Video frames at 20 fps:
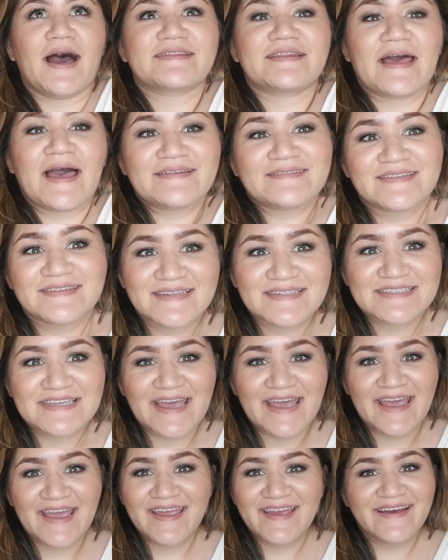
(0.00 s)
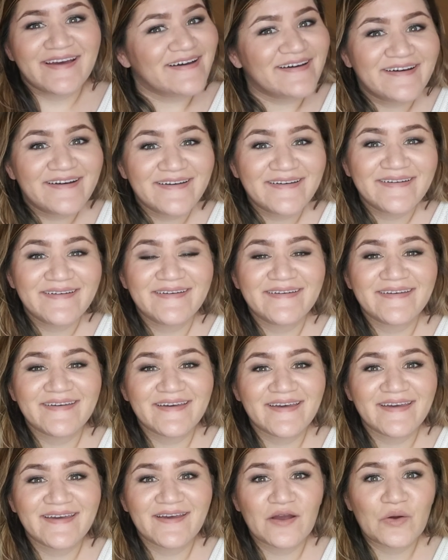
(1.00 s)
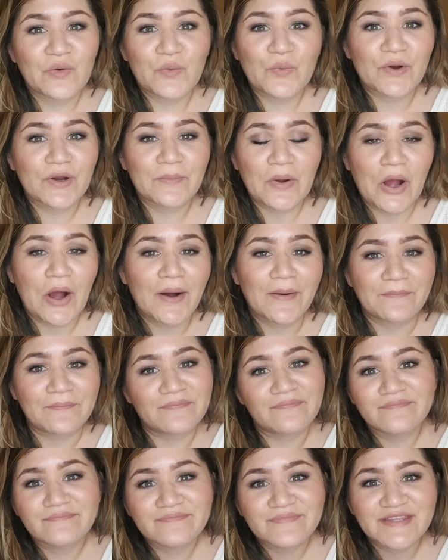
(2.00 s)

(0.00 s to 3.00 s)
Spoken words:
at the end of the day, we're bomb.